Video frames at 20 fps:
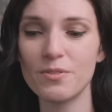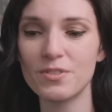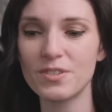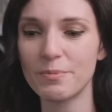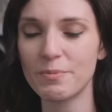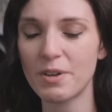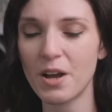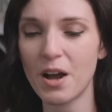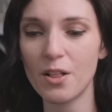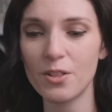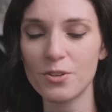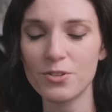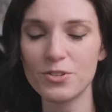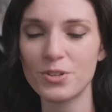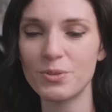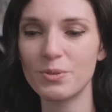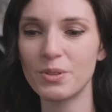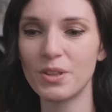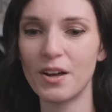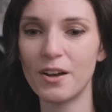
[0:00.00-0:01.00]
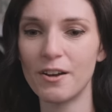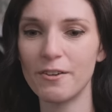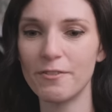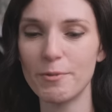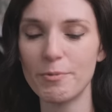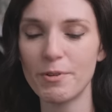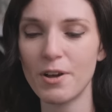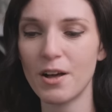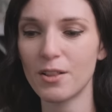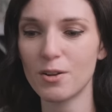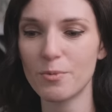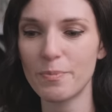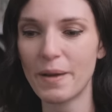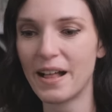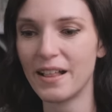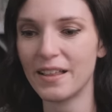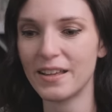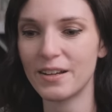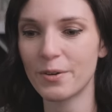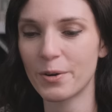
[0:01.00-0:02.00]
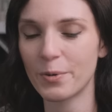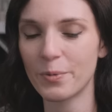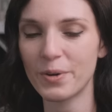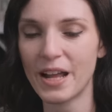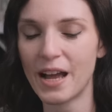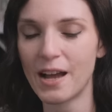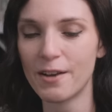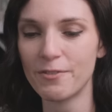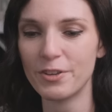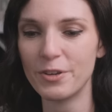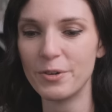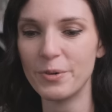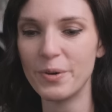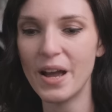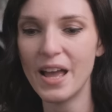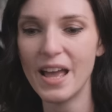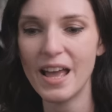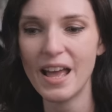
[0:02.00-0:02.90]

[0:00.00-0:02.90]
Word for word: some colors you love, a color palette or what have you,